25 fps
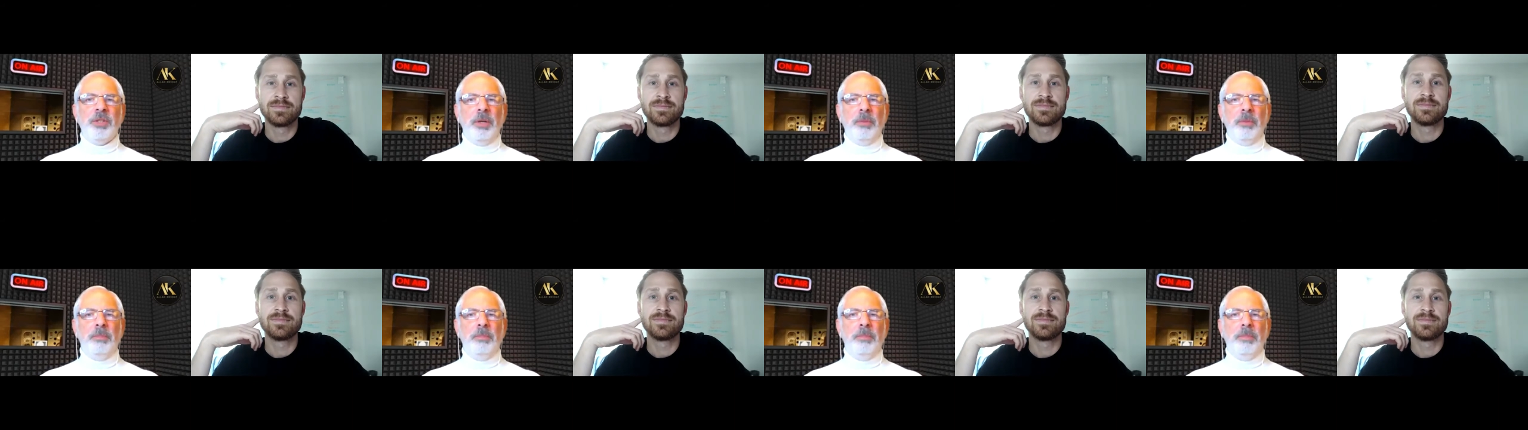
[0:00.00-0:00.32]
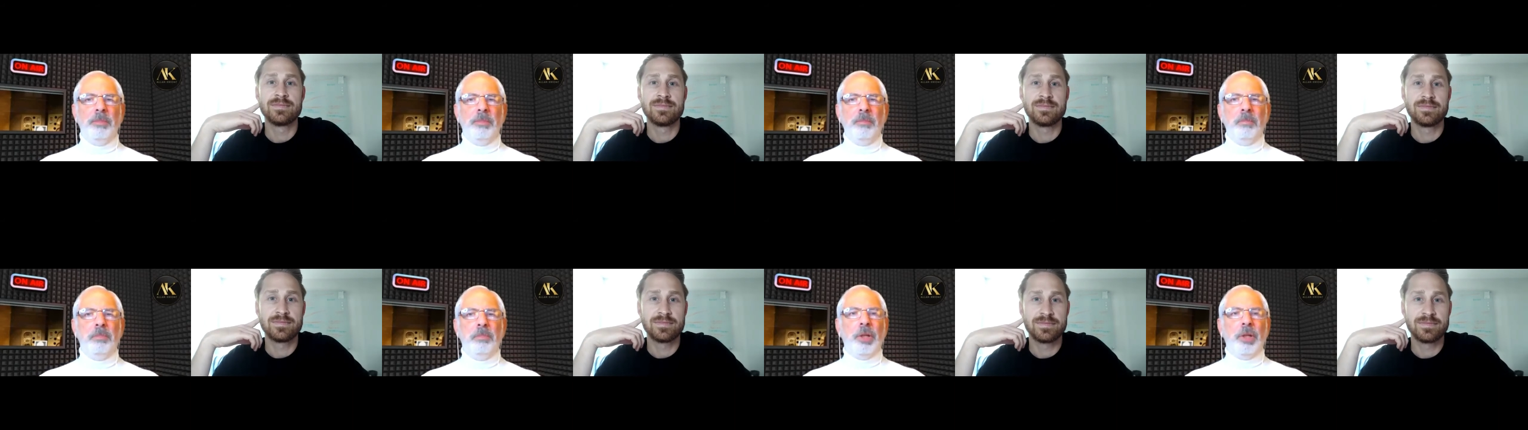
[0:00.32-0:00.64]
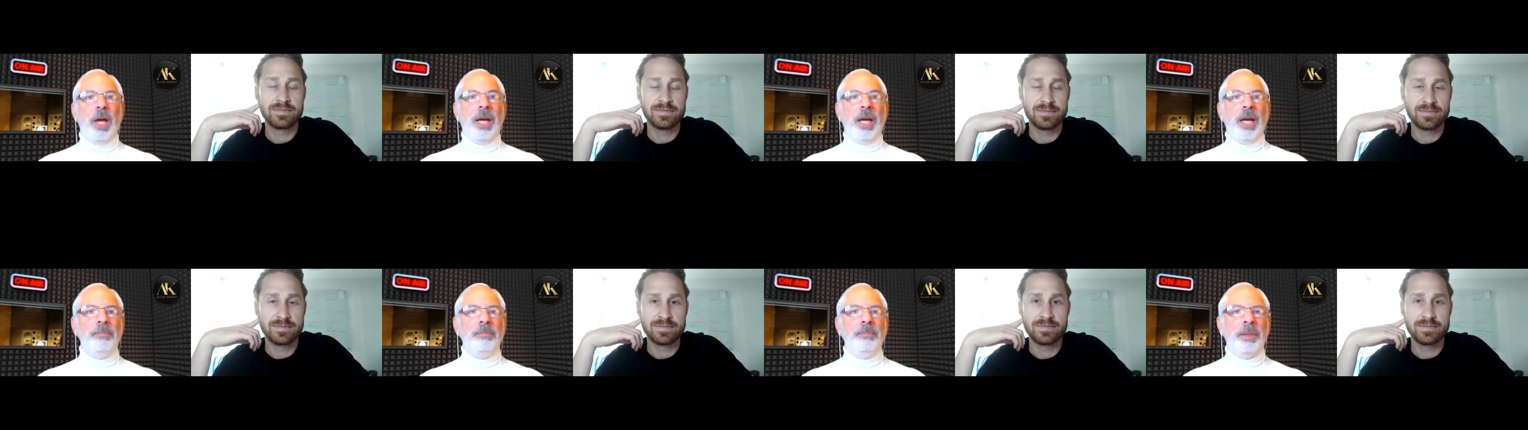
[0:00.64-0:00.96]
Speaker 1: a
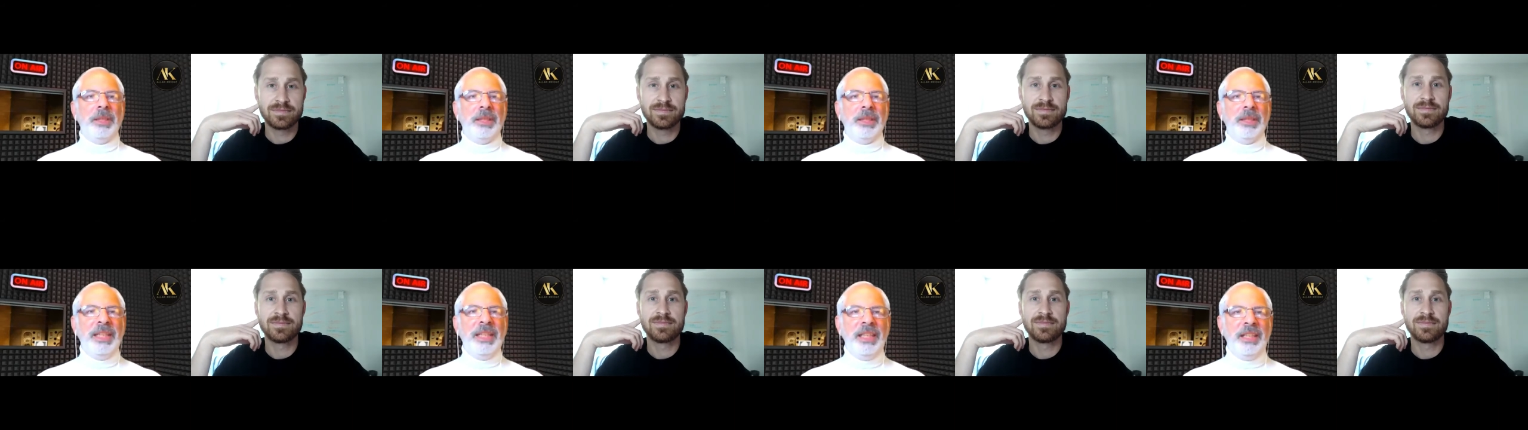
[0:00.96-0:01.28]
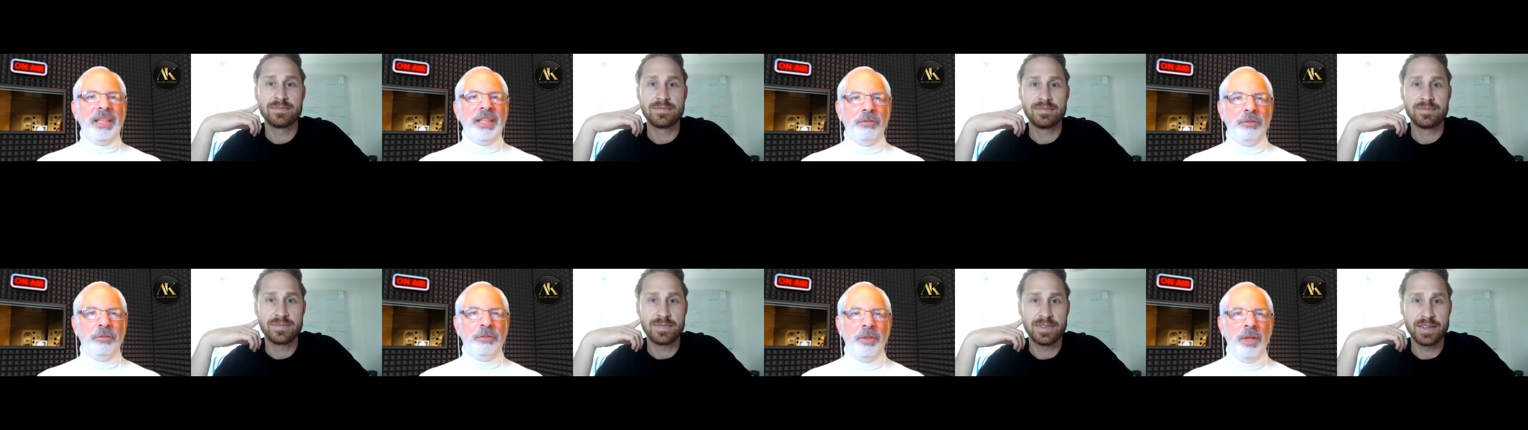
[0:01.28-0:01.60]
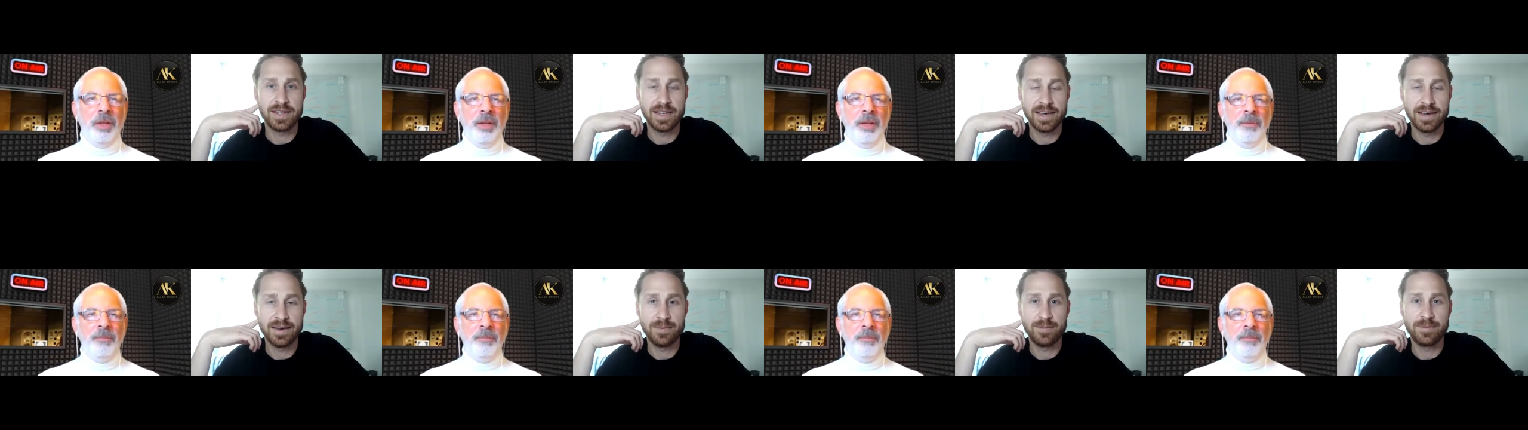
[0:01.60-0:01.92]
blind belief,
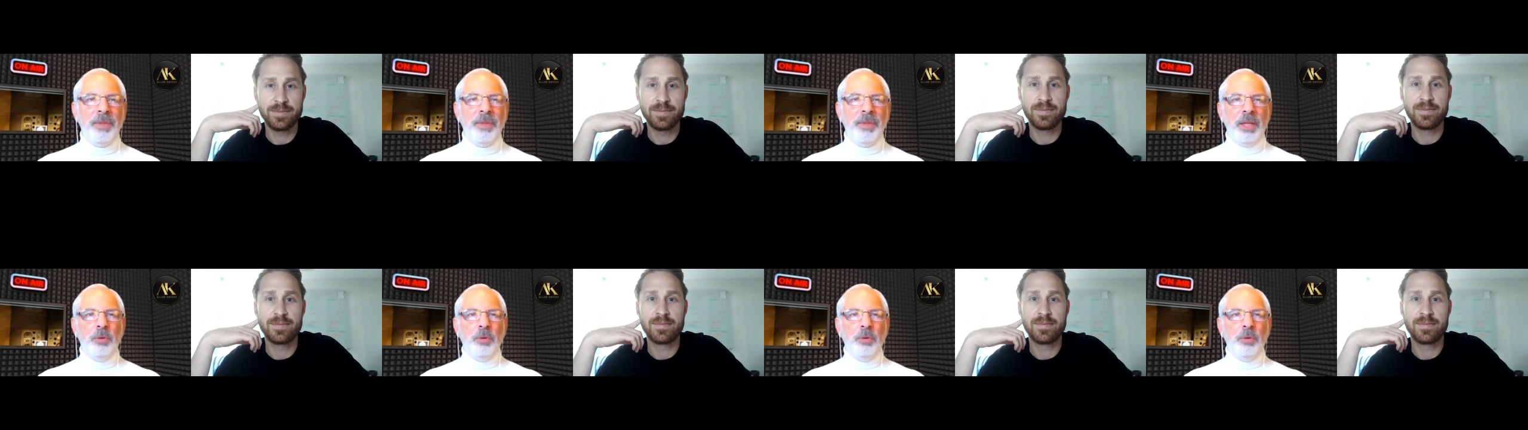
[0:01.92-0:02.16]
it